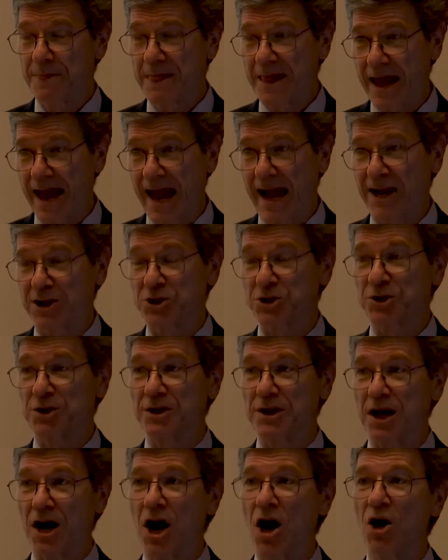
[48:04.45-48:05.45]

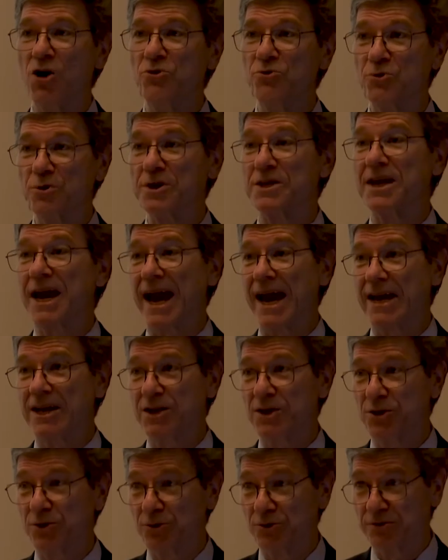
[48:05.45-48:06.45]
actually 110
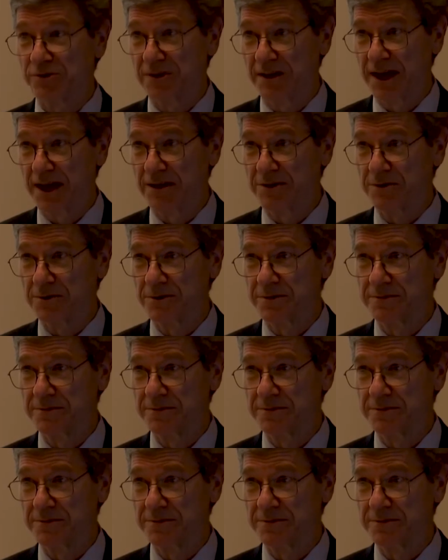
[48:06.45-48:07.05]
years later,